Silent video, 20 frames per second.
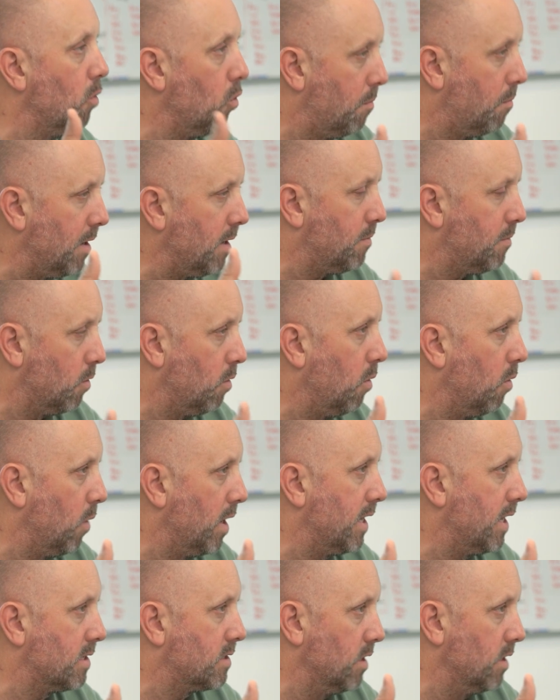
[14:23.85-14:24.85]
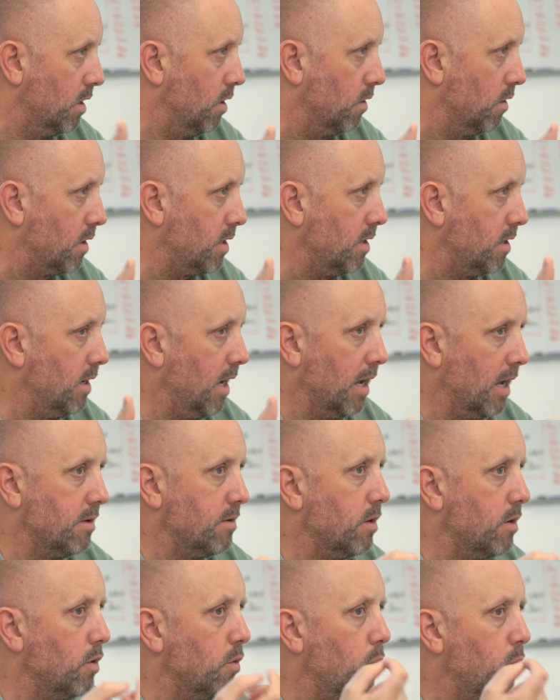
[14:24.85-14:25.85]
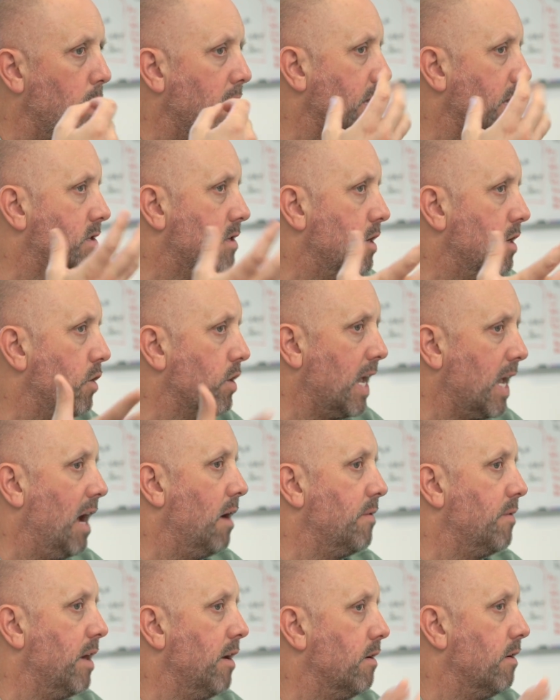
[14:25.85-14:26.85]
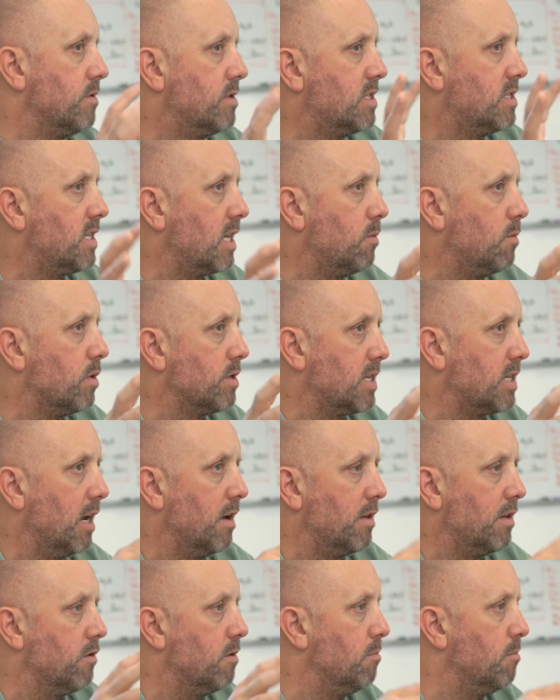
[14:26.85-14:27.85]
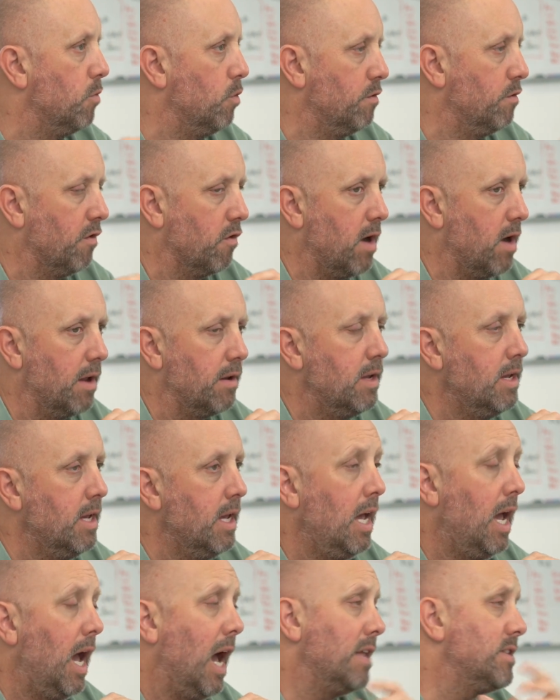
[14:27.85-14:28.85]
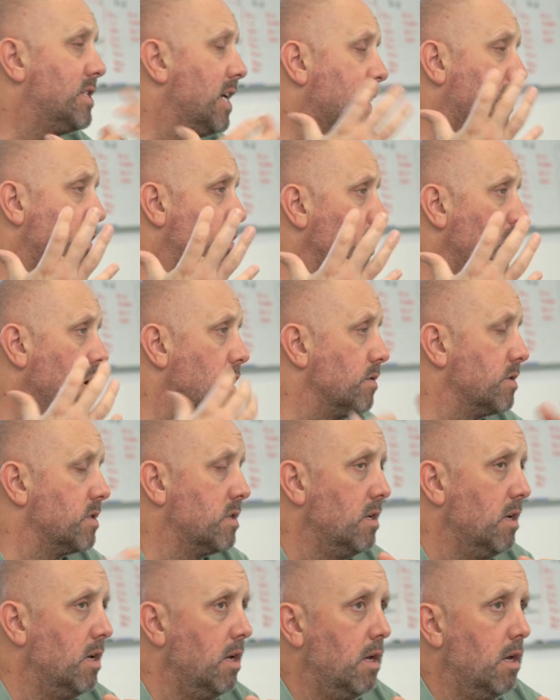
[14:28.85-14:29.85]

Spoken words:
people are willing to look, and you're willing to look out there and see what's out there and move around and take a chance.